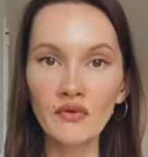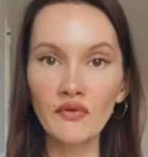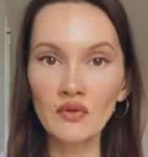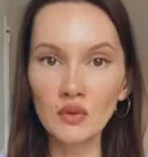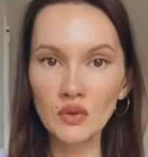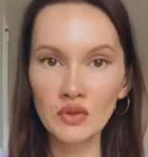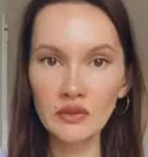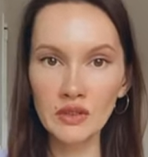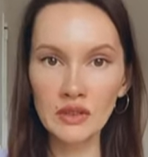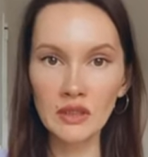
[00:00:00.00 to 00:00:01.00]
fruit
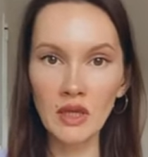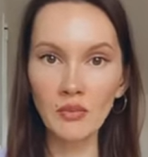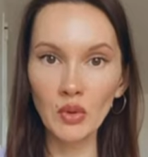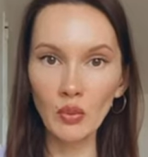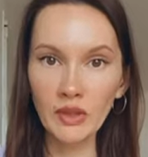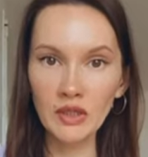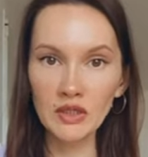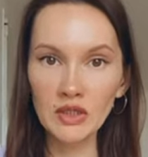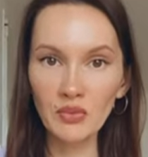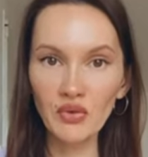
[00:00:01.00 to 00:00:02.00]
trees that are blooming in
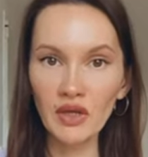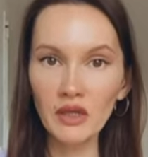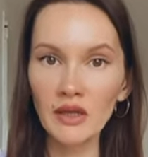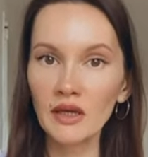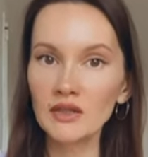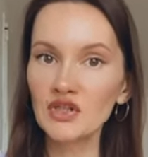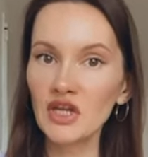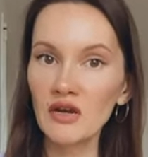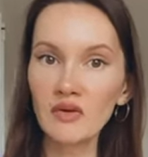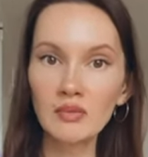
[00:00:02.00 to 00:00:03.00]
spring, like
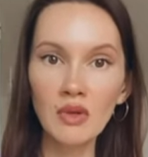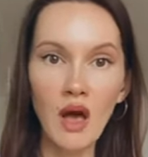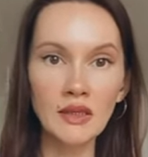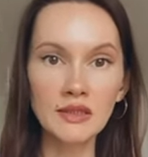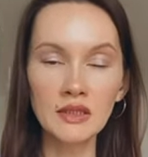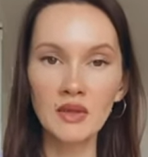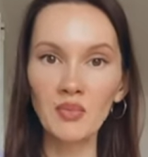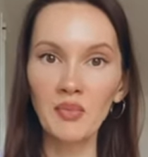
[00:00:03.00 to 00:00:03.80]
cherry blossom,